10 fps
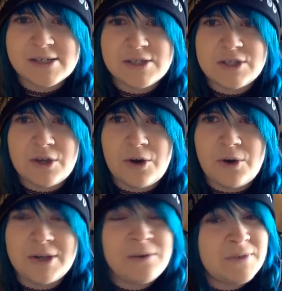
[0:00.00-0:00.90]
So
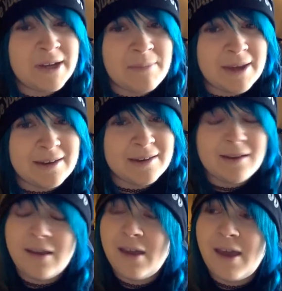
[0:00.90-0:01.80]
I don't recommend it.
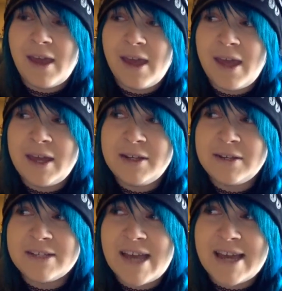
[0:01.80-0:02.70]
And
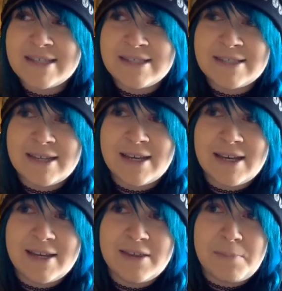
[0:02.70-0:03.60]
as
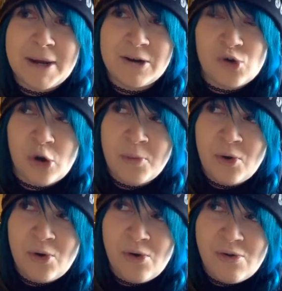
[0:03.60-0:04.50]
the
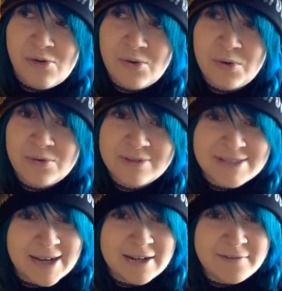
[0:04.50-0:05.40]
paranormal
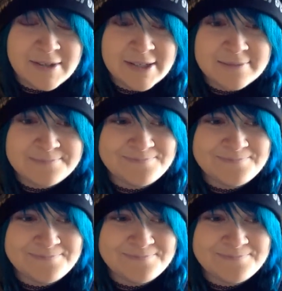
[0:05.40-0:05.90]
side of it,